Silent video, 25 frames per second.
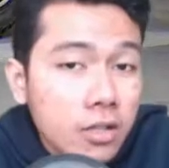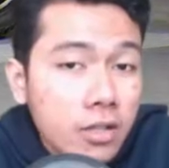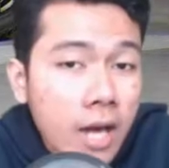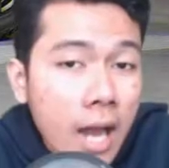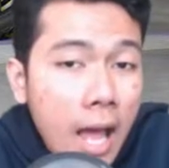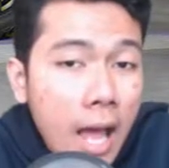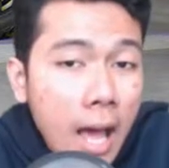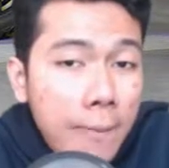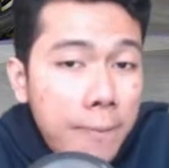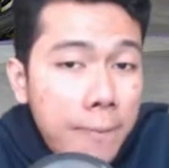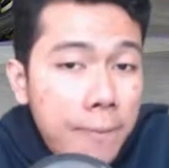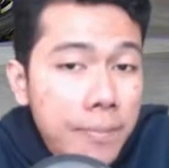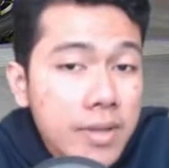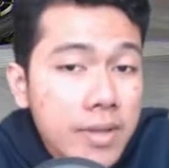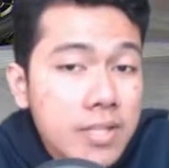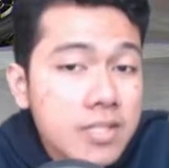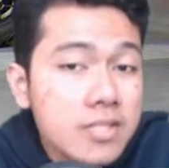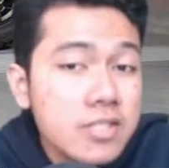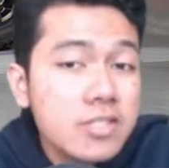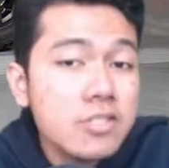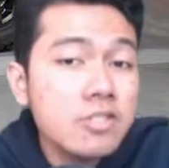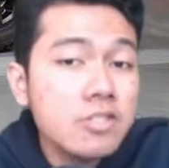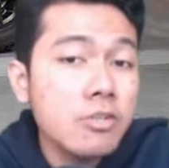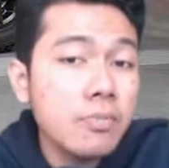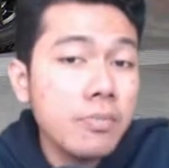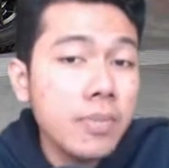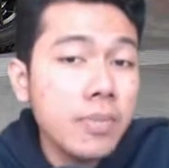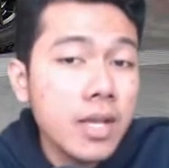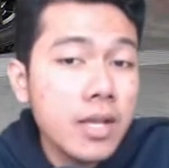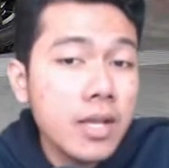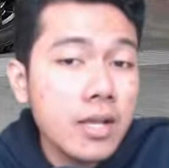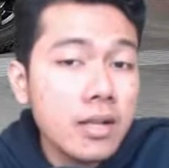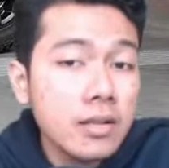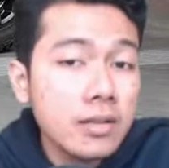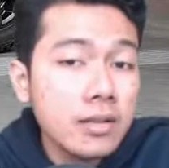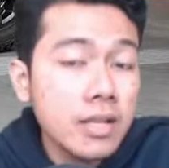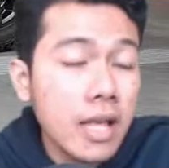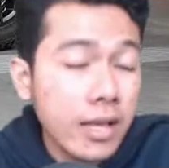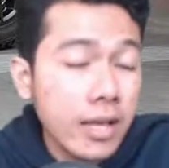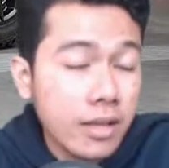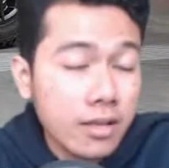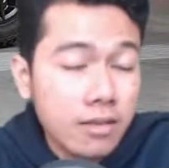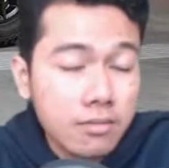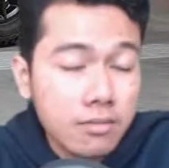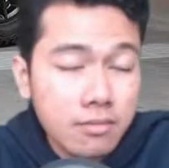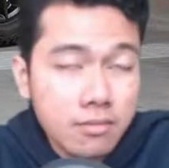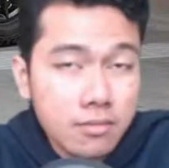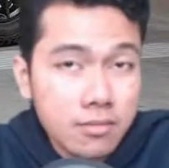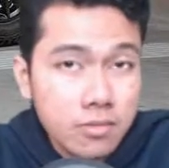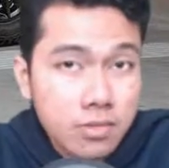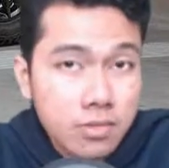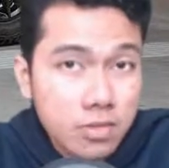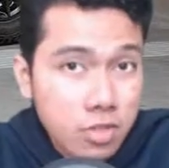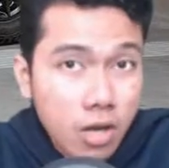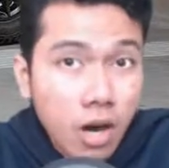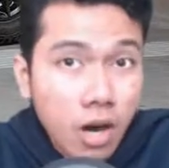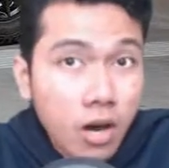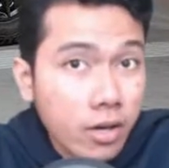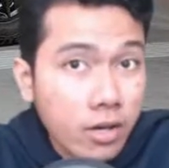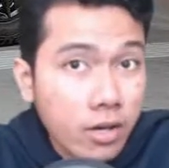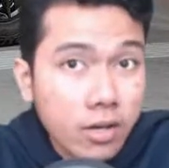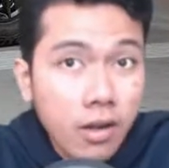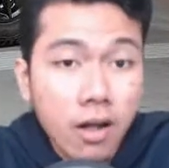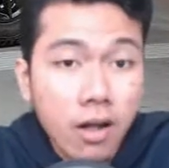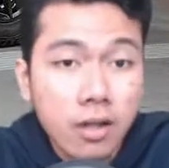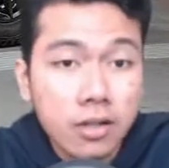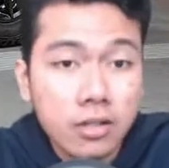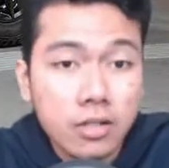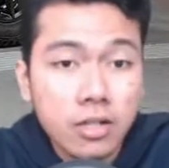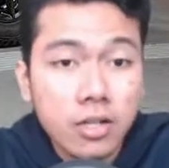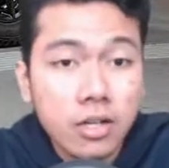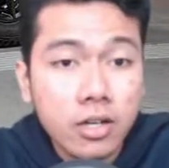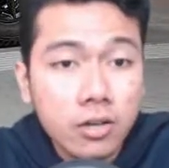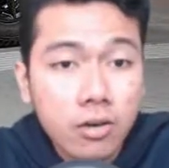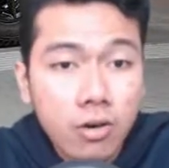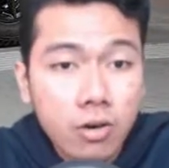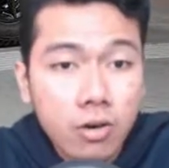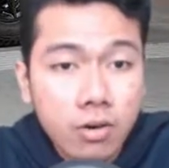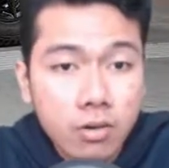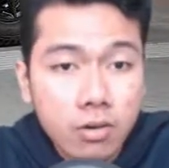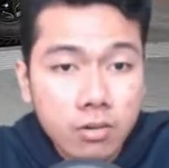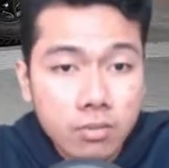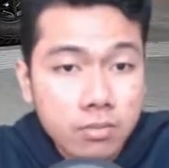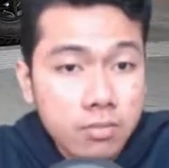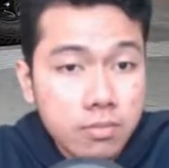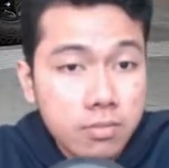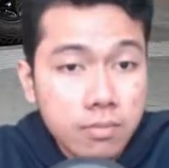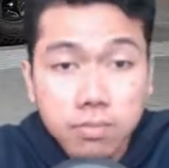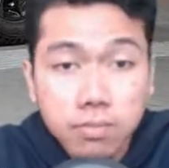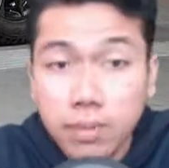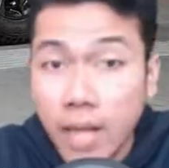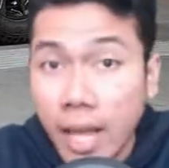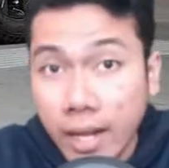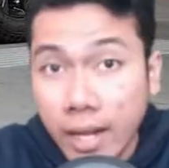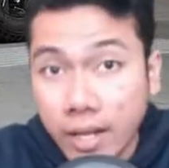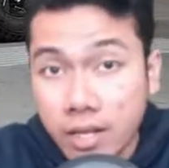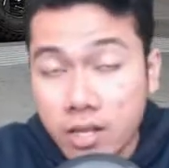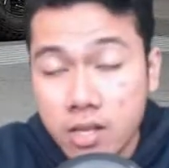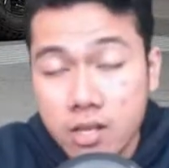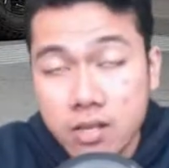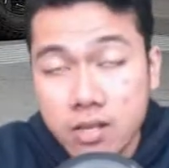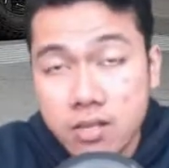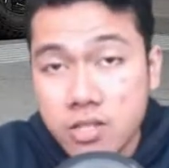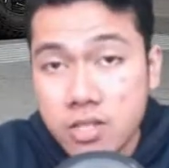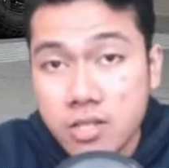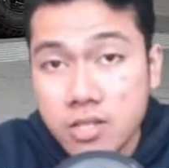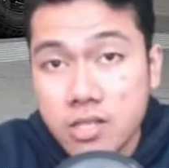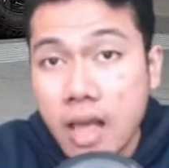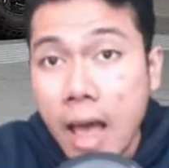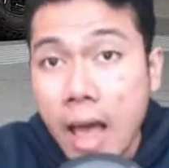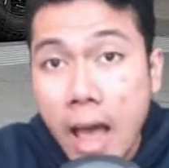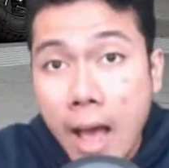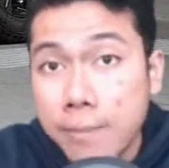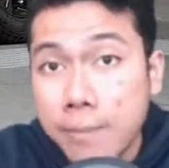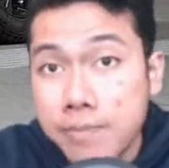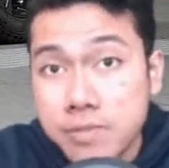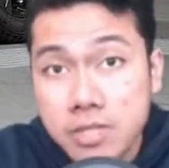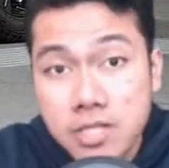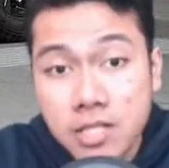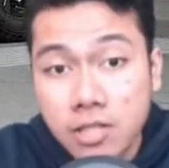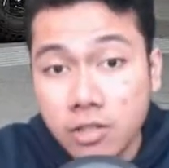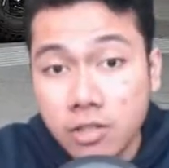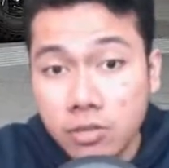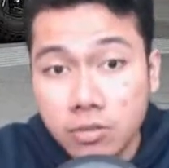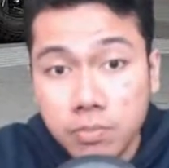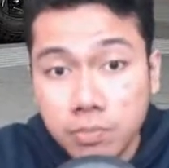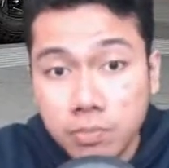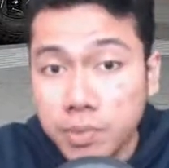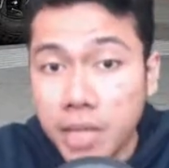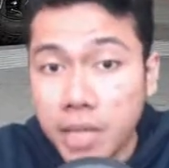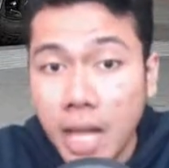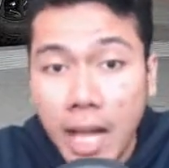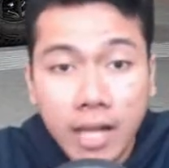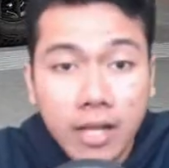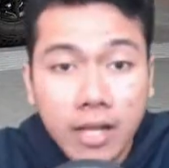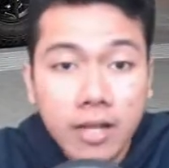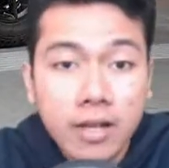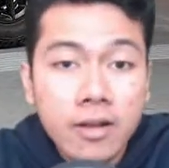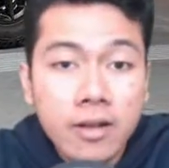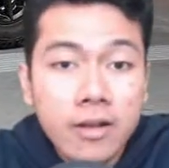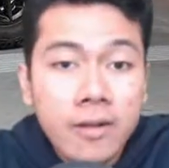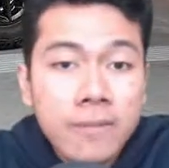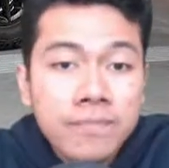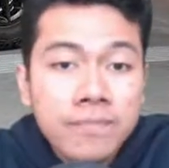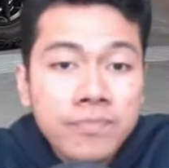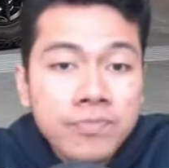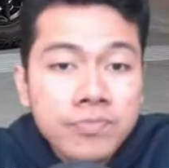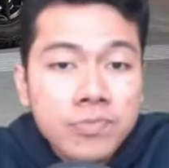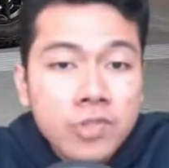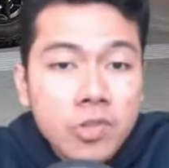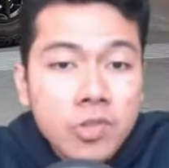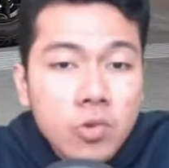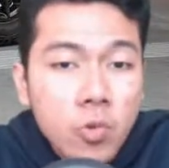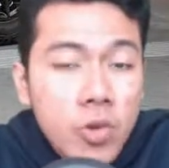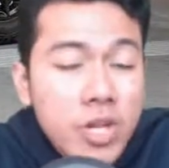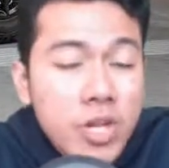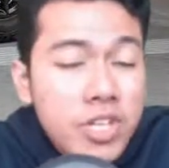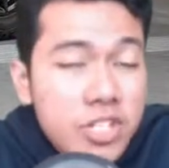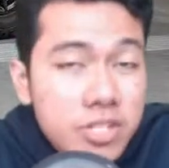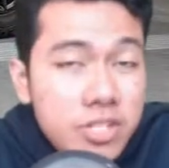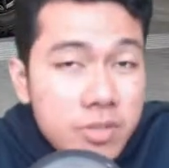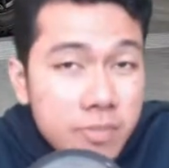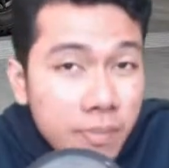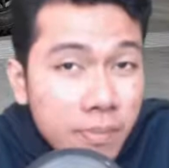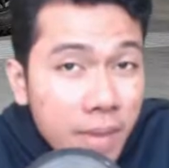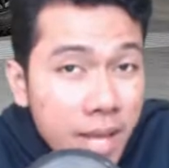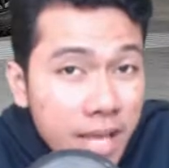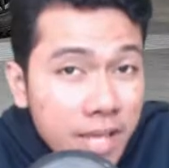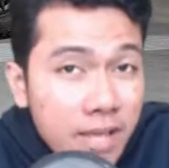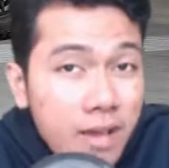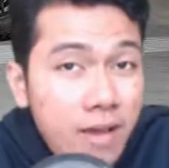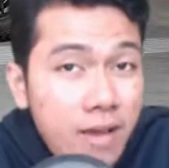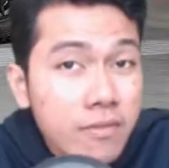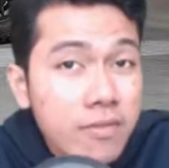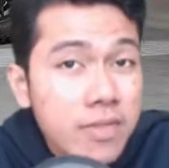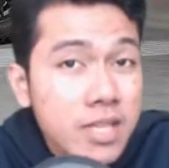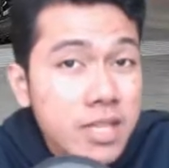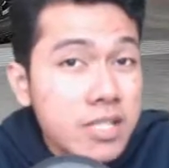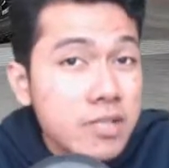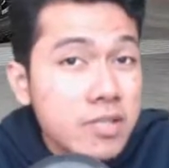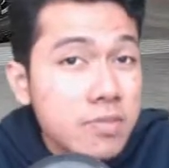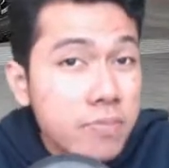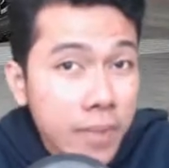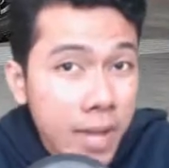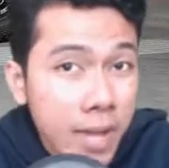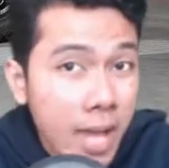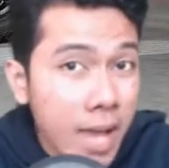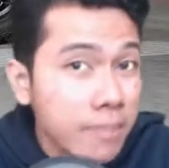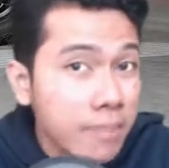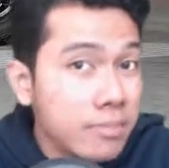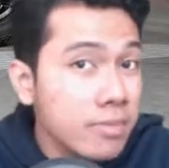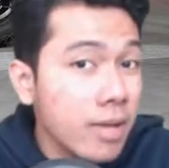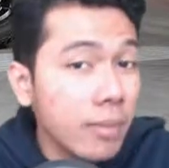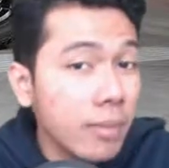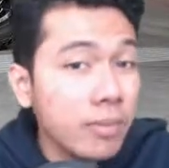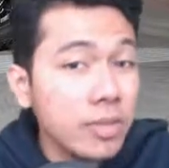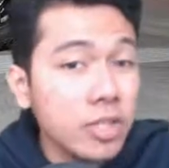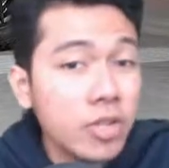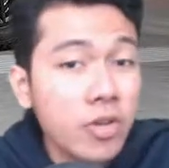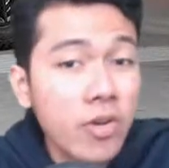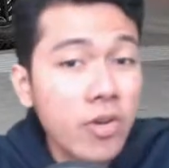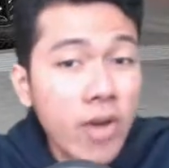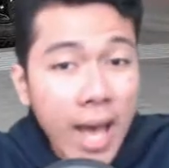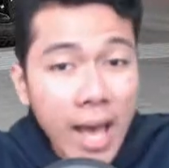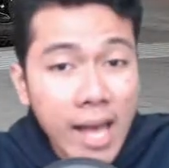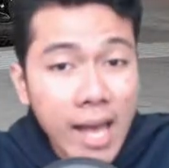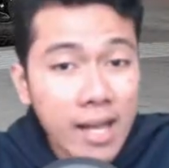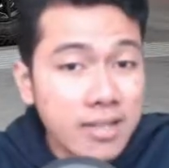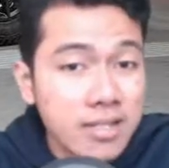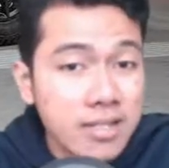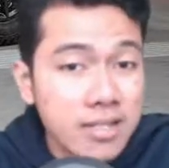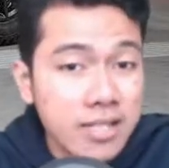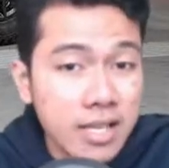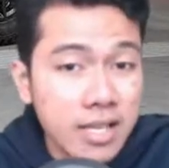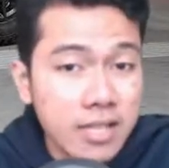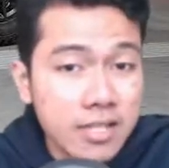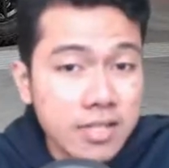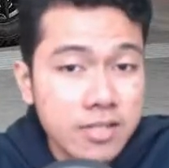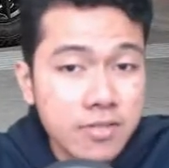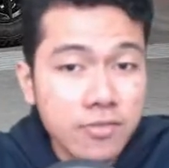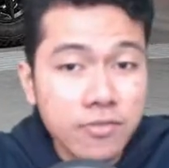happens to be like dark color or black, just absolute black, which make this BMW X6